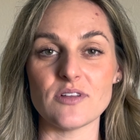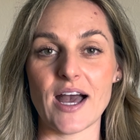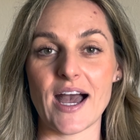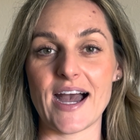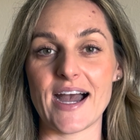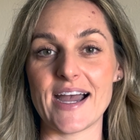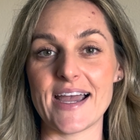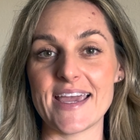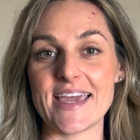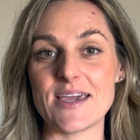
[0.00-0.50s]

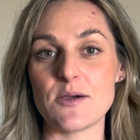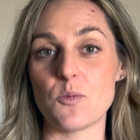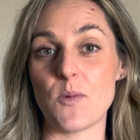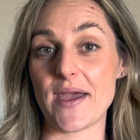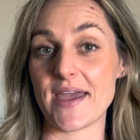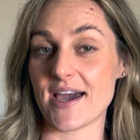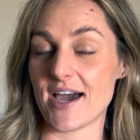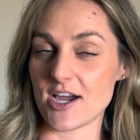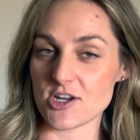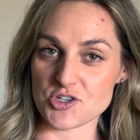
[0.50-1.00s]
I weigh
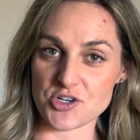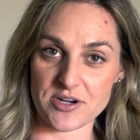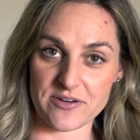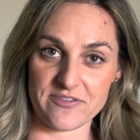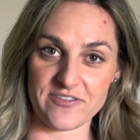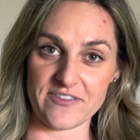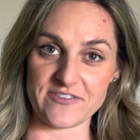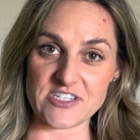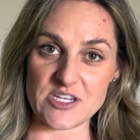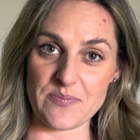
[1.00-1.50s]

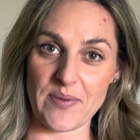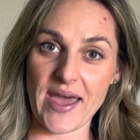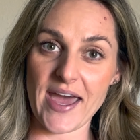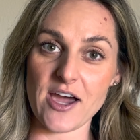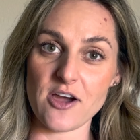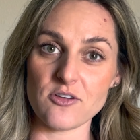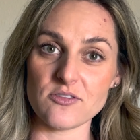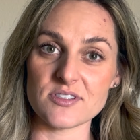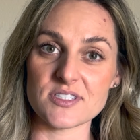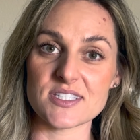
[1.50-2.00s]
150
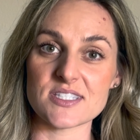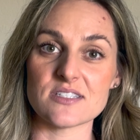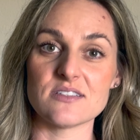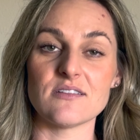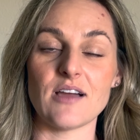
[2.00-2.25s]
pounds.